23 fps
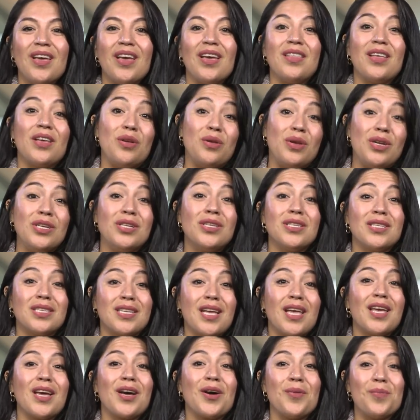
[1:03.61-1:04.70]
and that you need to
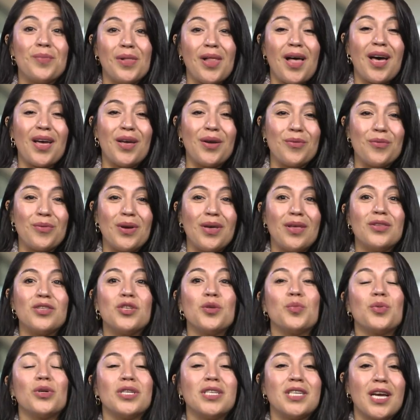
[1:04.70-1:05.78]
stay in compliance with
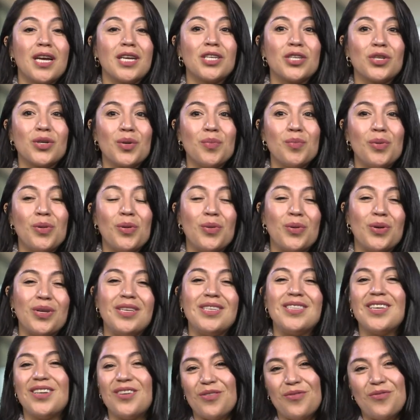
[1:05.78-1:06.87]
to protect your
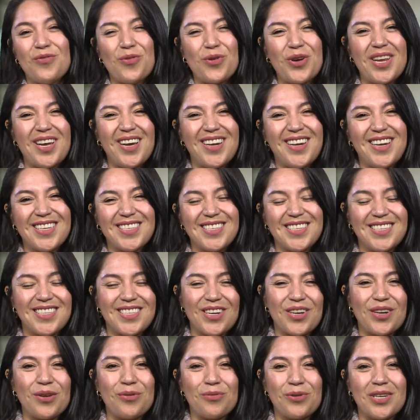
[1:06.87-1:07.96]
employees and avoid
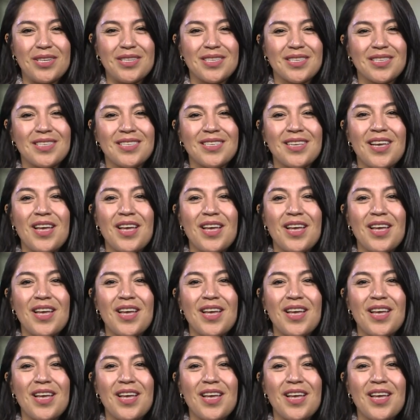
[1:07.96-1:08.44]
unnecessary risks.